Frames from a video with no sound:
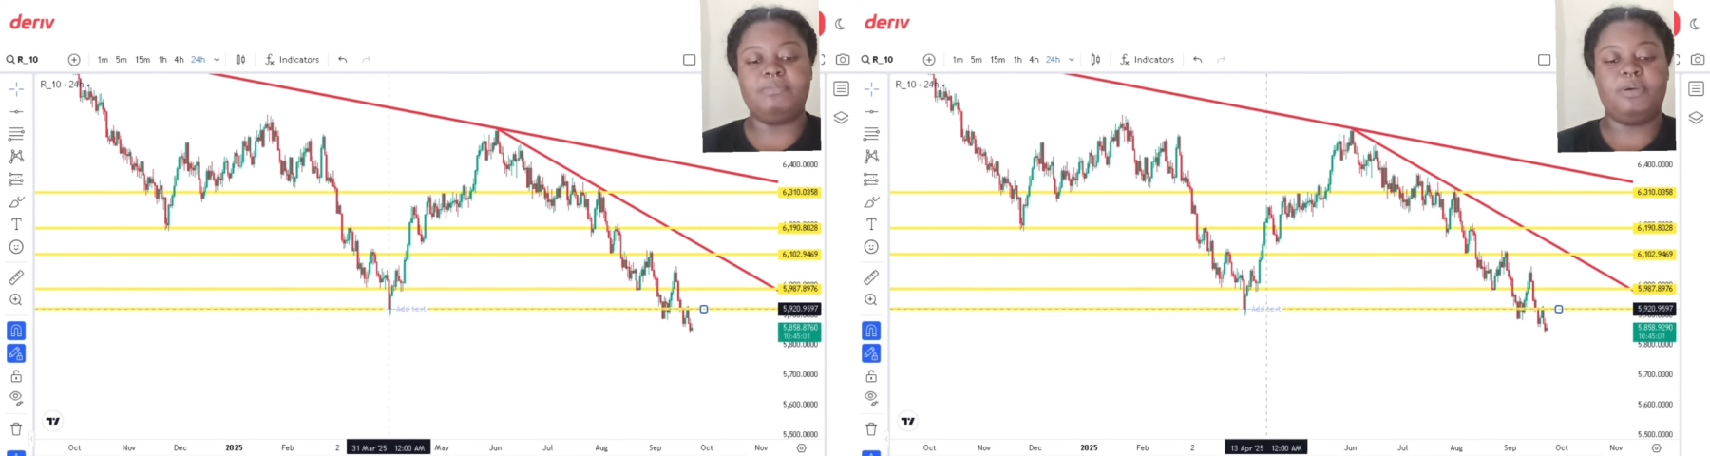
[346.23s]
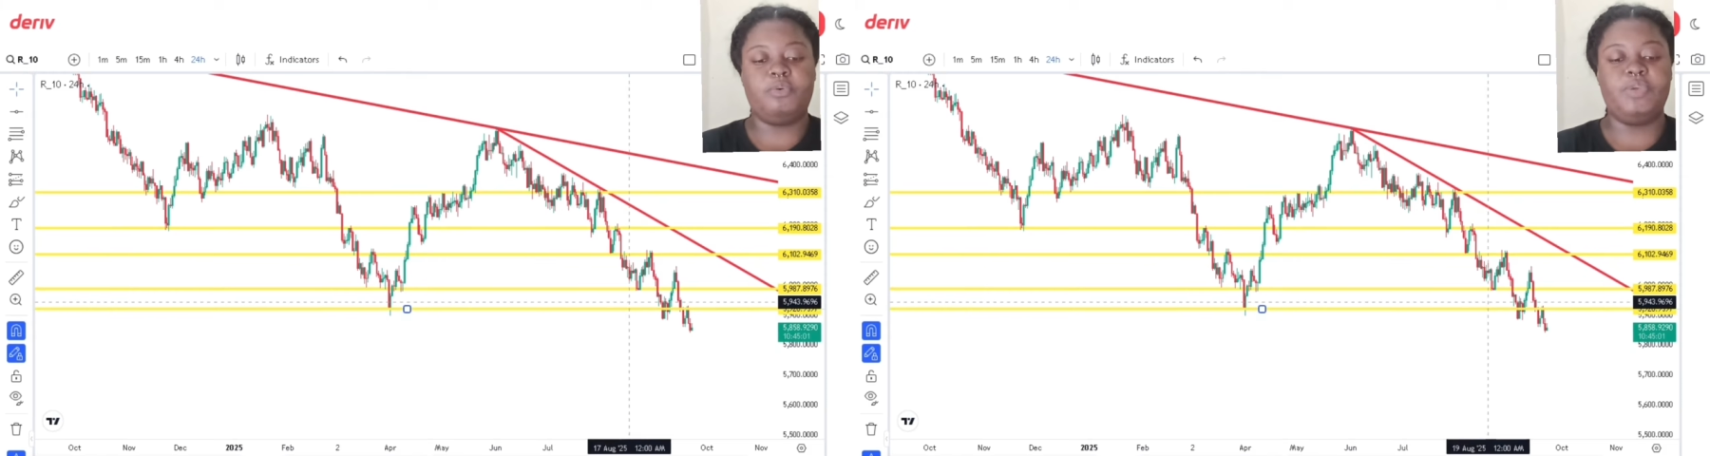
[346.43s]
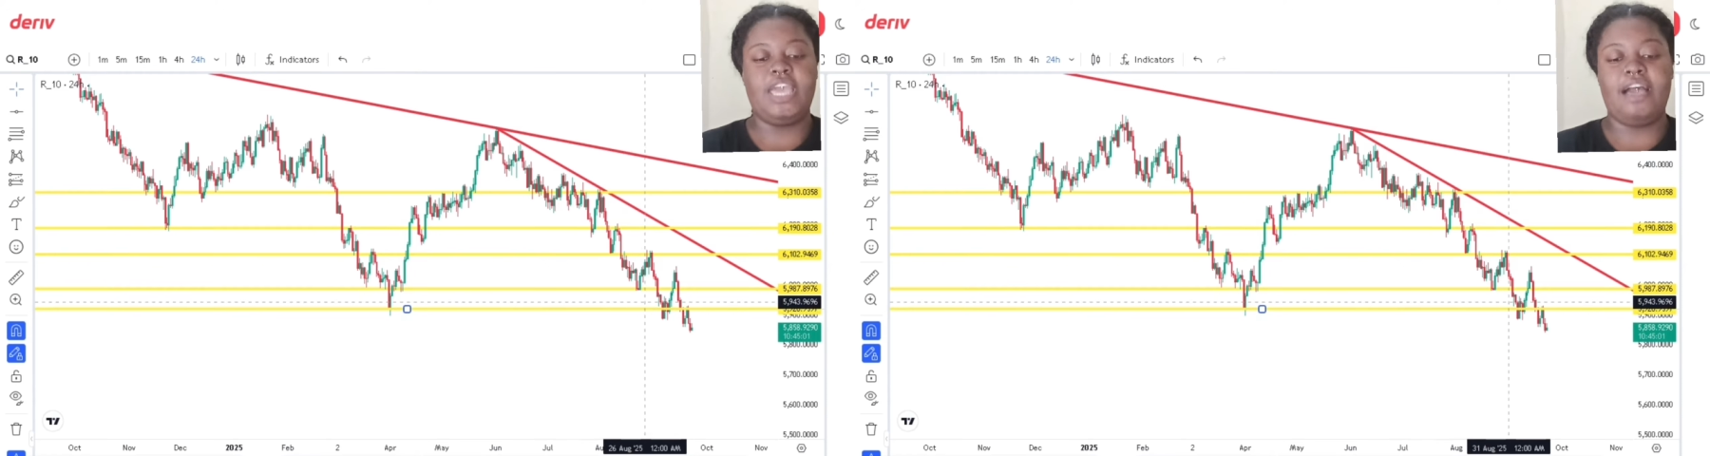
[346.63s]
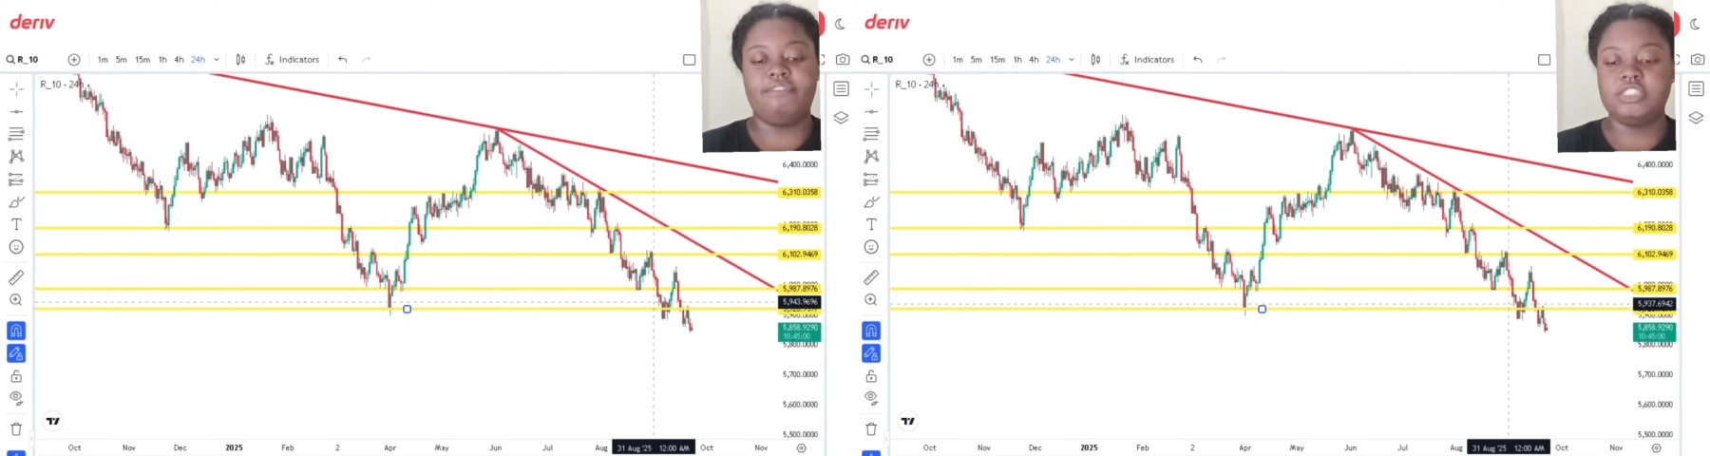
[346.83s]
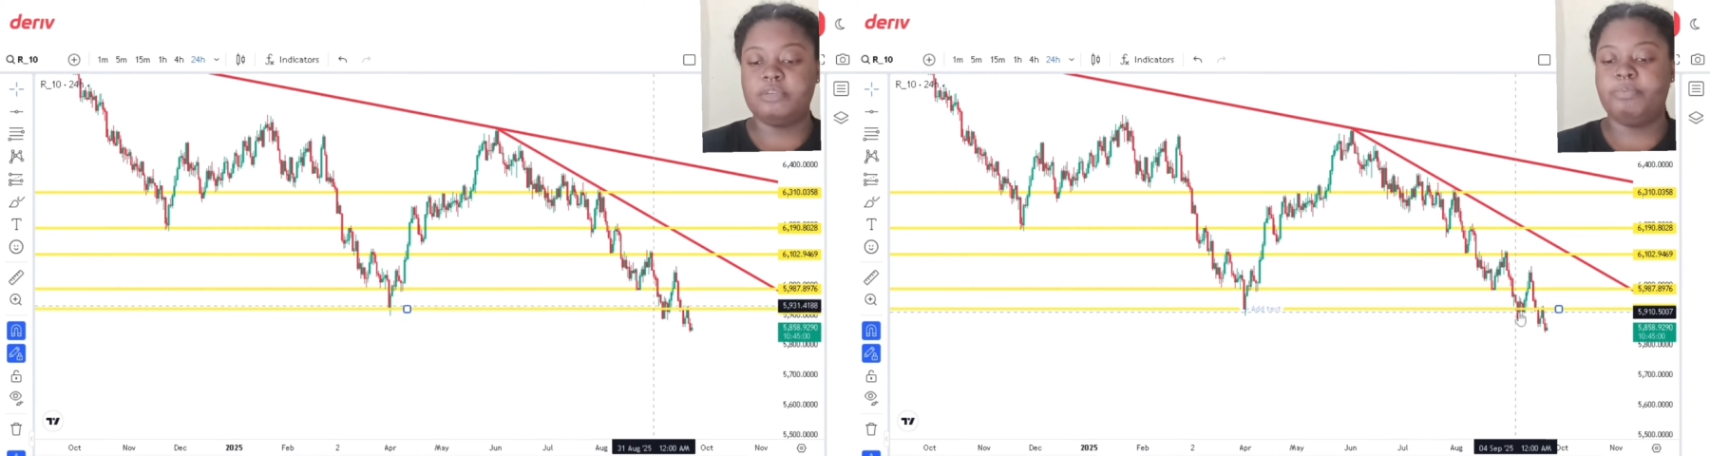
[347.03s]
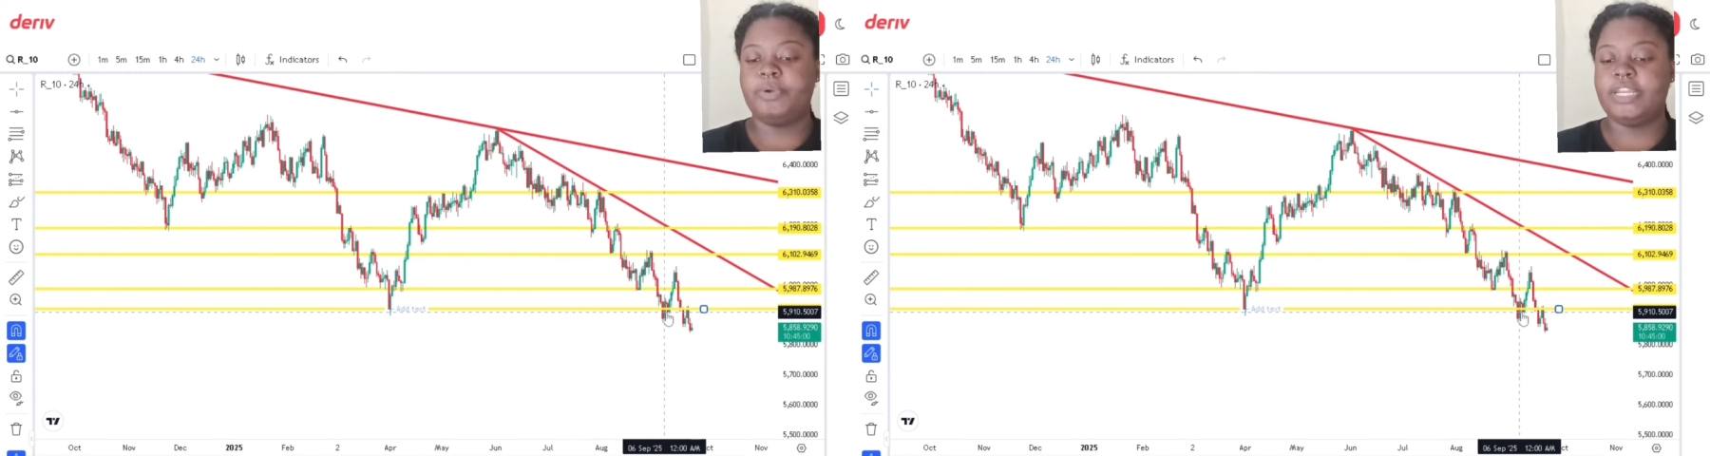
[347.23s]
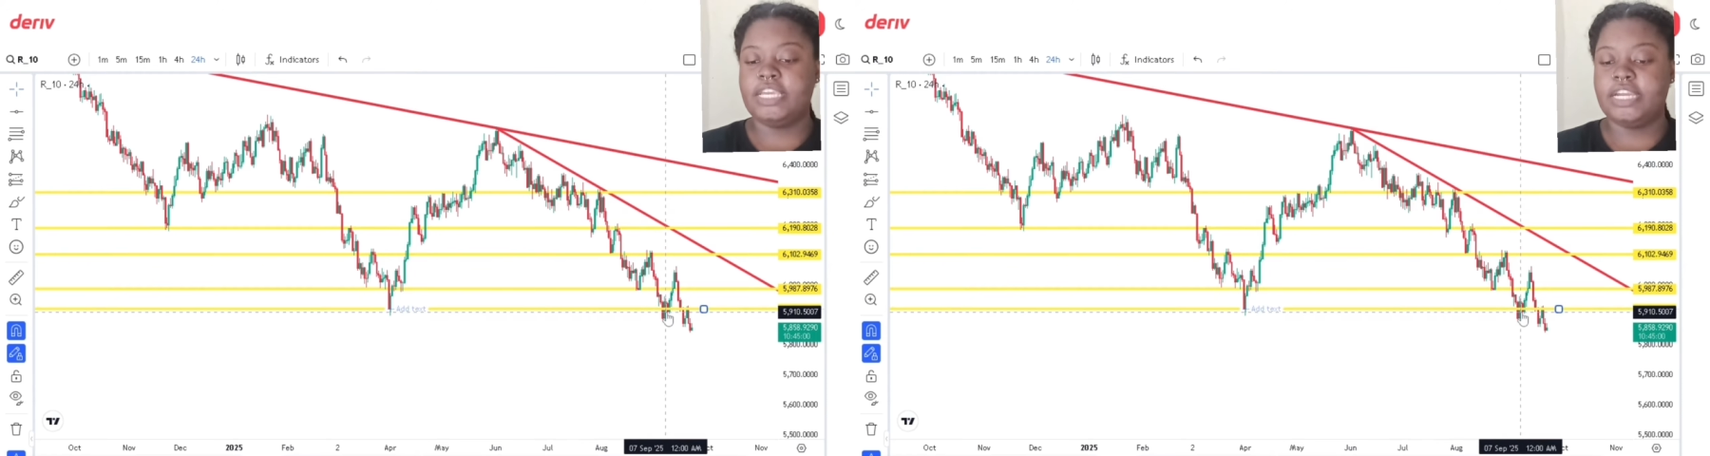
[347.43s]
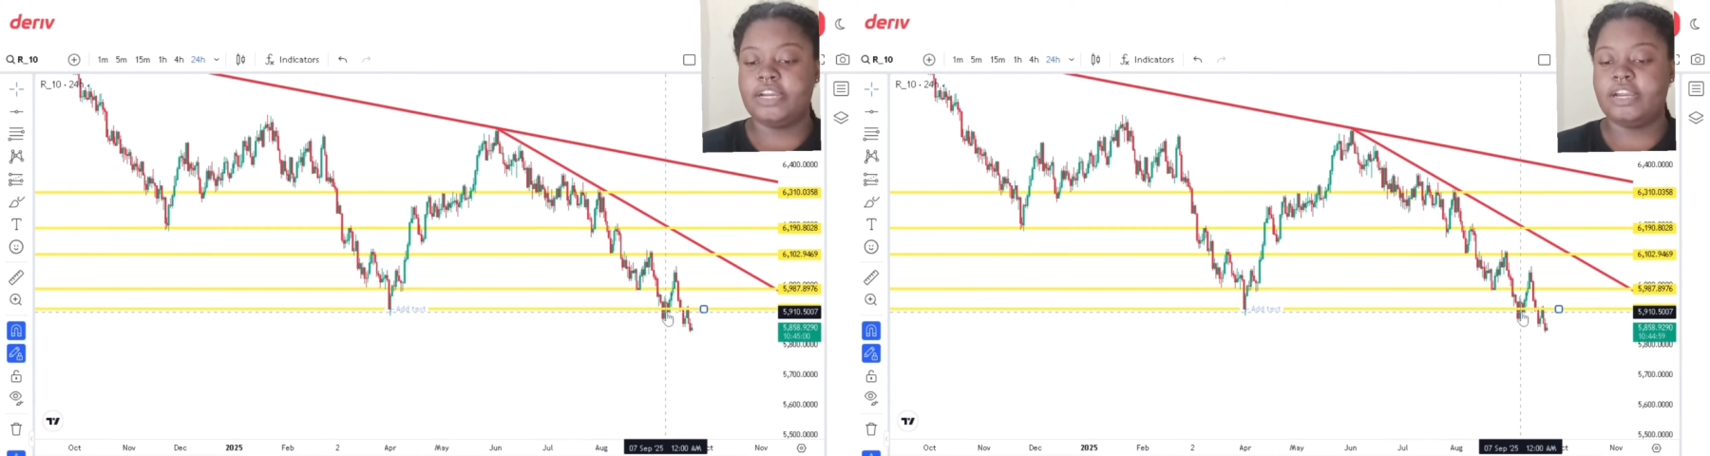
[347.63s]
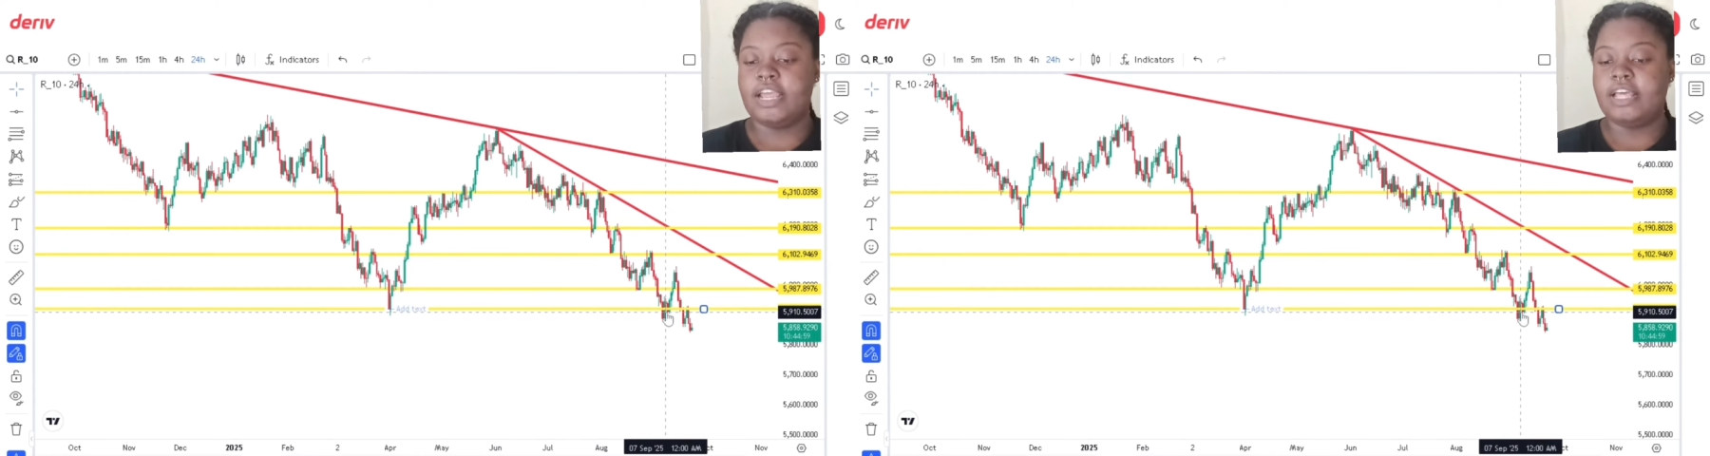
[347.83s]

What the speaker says: but we have support here.